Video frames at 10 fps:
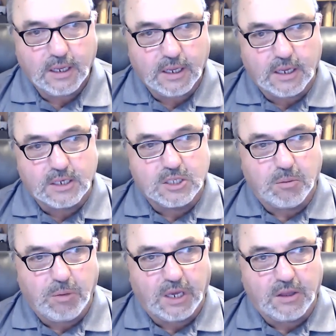is the
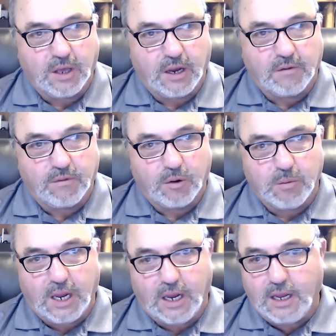big thing for
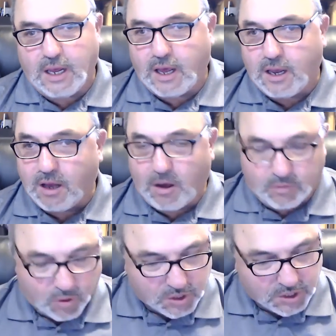me. And of
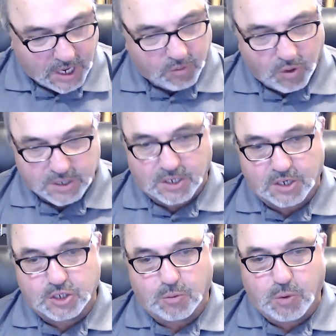course, that wasn't a
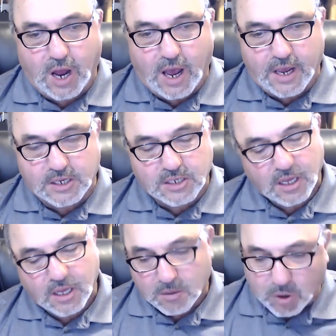surprise.
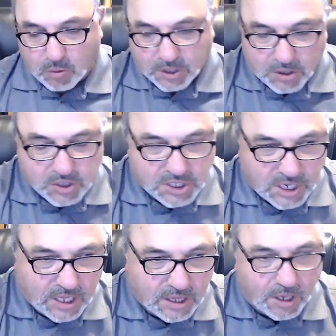But when you
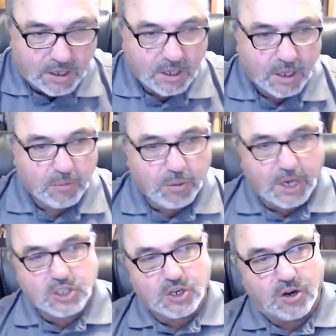see the
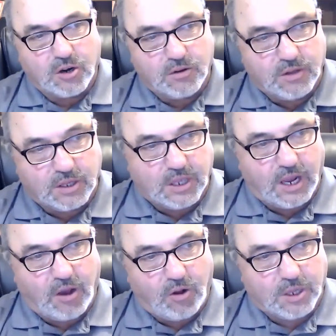picture that they
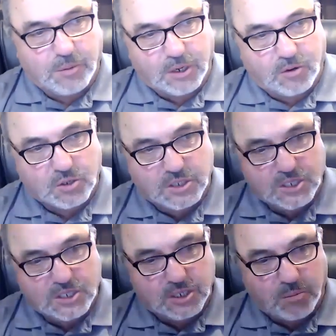hold up, and of course,
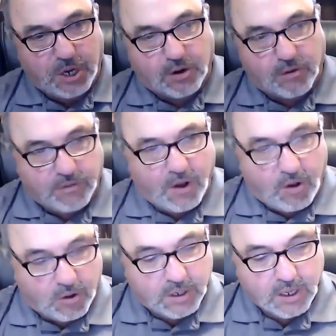this is a bigger
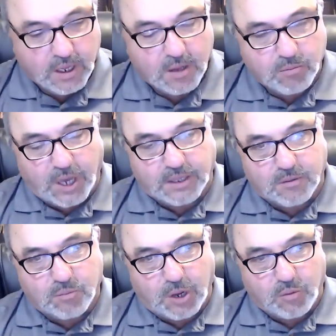phone, but
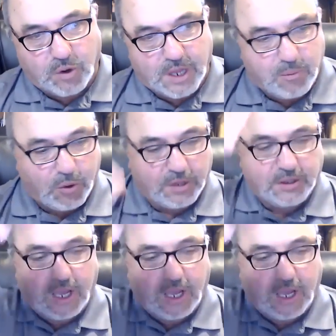when they put